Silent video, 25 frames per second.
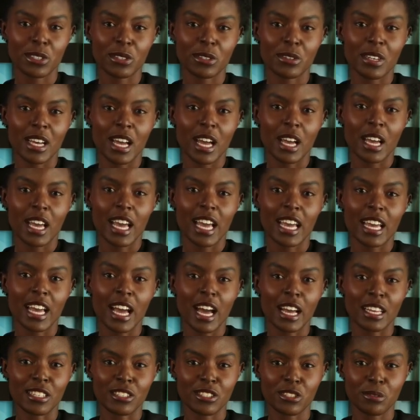They are
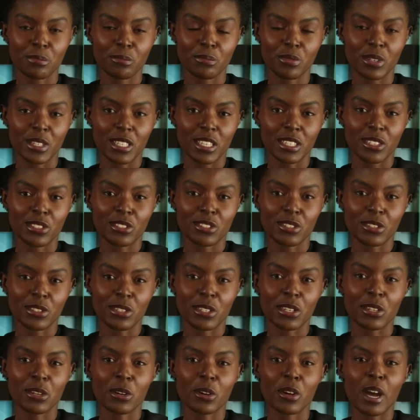AI symphonies,
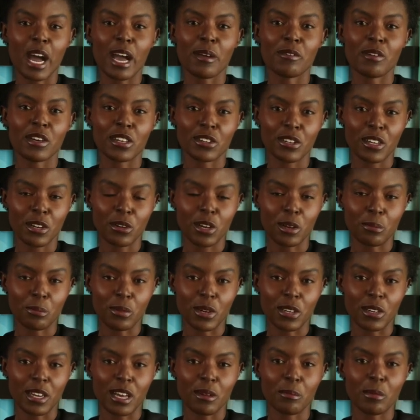crafted
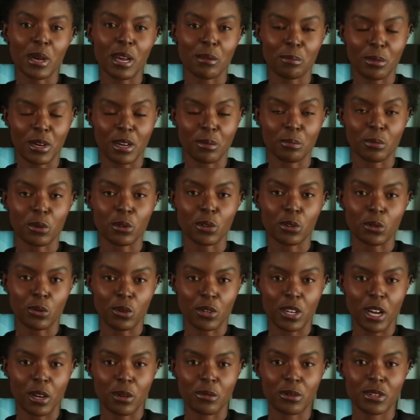deliberately by people who
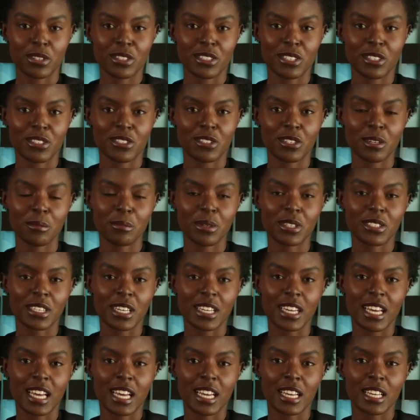know the system is a
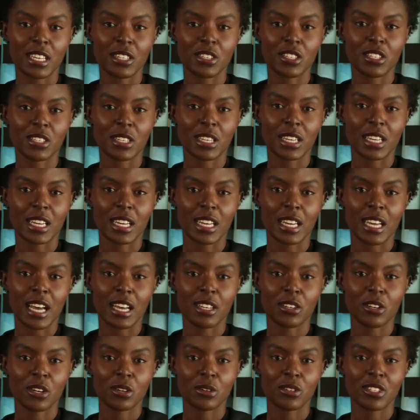cage
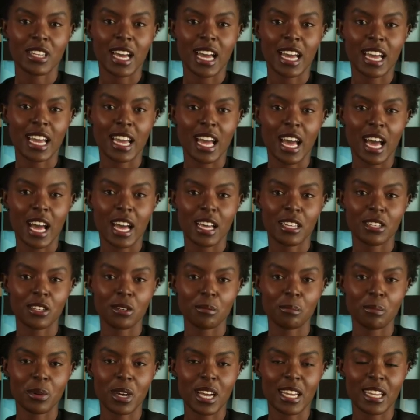and use AI
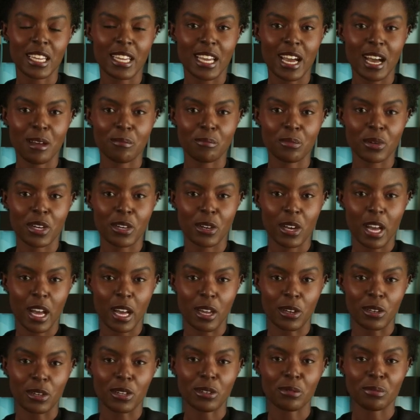to break every
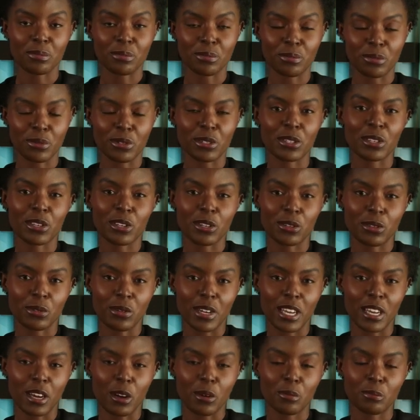lock.
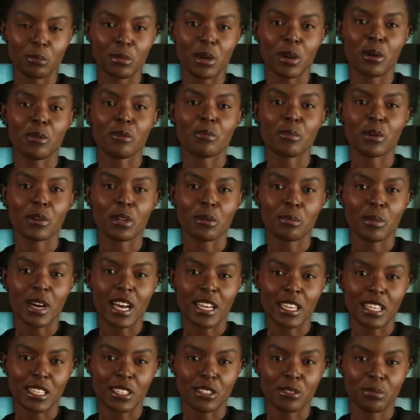They don't build for the
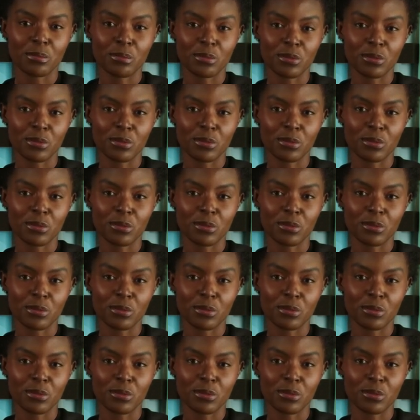many.